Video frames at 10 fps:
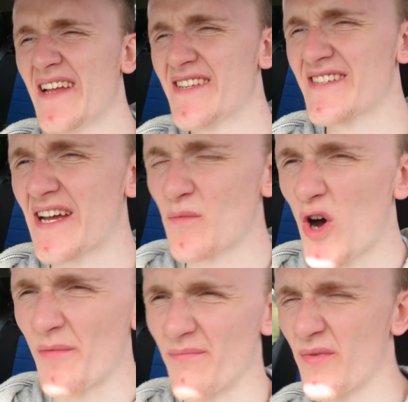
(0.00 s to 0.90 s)
It's a tad
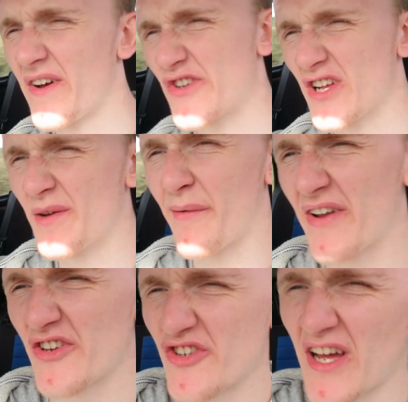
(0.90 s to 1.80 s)
warm. We've actually got a little bit of
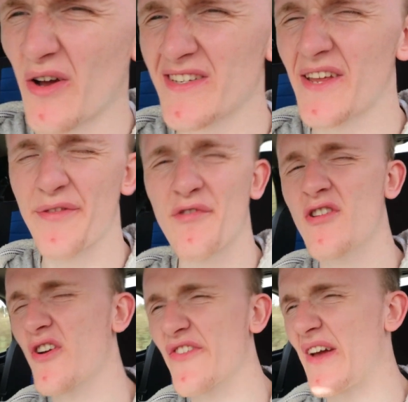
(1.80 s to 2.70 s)
energy now. It's like
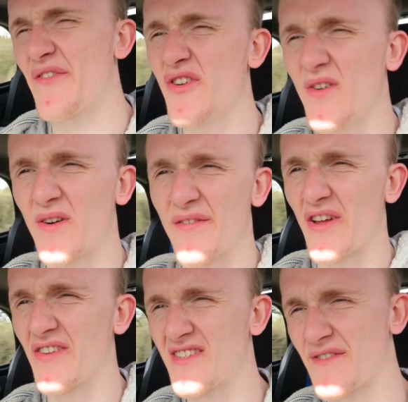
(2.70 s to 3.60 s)
3 o'clock in the afternoon and I
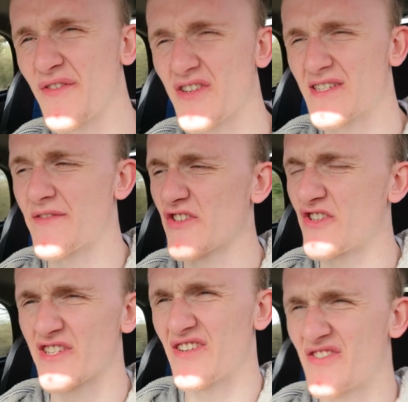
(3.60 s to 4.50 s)
thought this is the first time I've
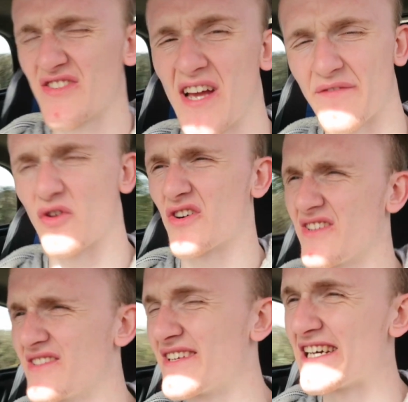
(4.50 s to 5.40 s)
actually seriously started
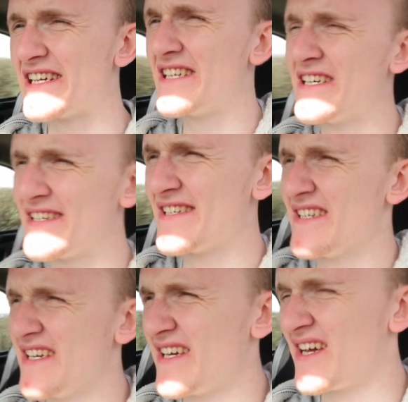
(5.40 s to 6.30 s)
vlogging today.
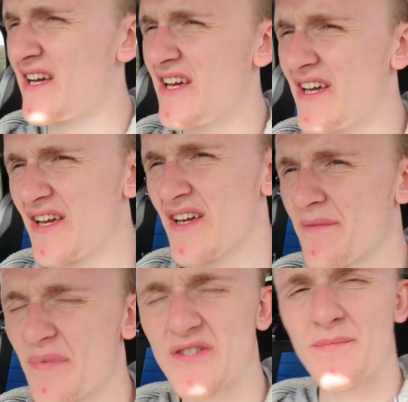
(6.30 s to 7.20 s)

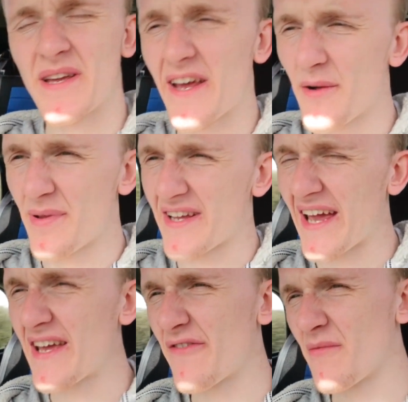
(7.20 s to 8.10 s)
Because we've been getting up like
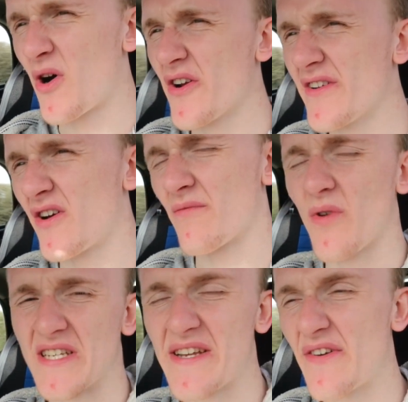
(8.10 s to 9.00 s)
8 every morning, or
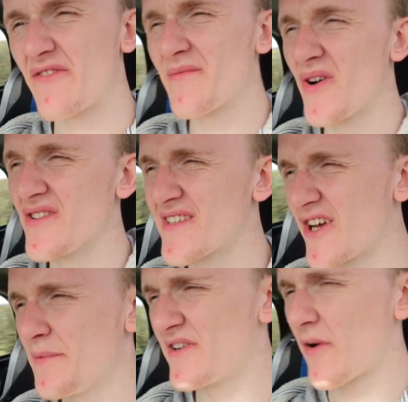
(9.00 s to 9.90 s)
well 7 every morning to
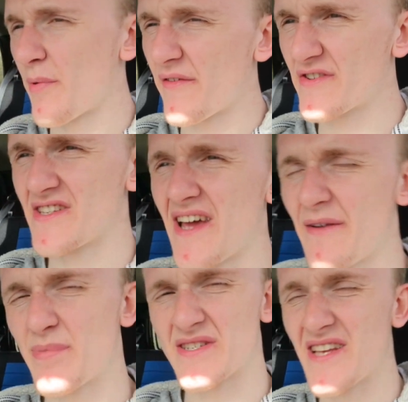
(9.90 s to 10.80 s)
get up and have our breakfast at
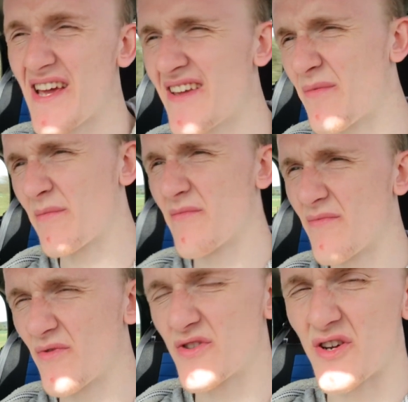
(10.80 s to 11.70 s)
half past 8 when
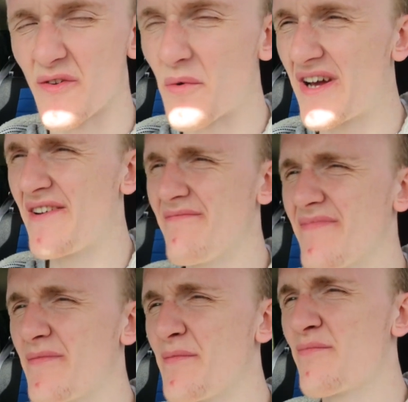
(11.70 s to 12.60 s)
we're still away.
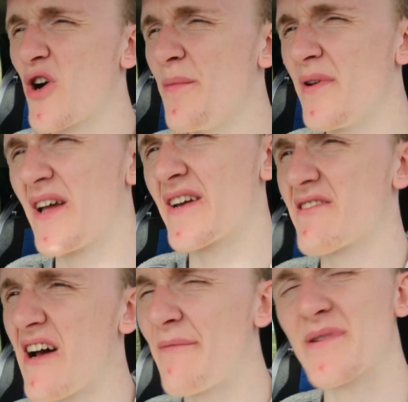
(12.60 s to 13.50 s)
Got up at like
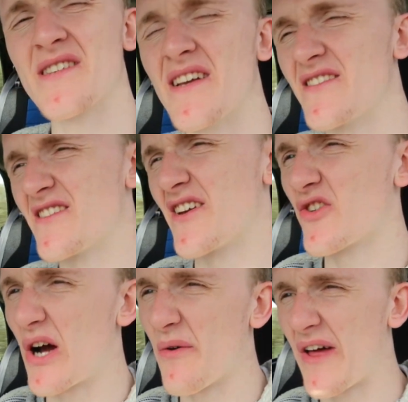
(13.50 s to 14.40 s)
half past 8 today
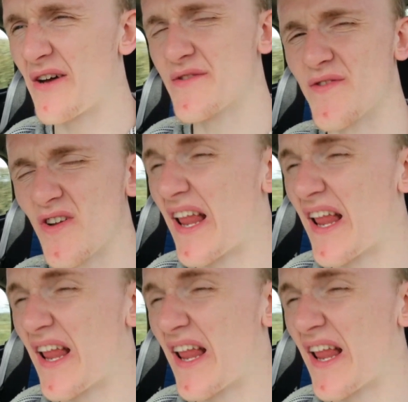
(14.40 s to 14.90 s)
and got out of the house for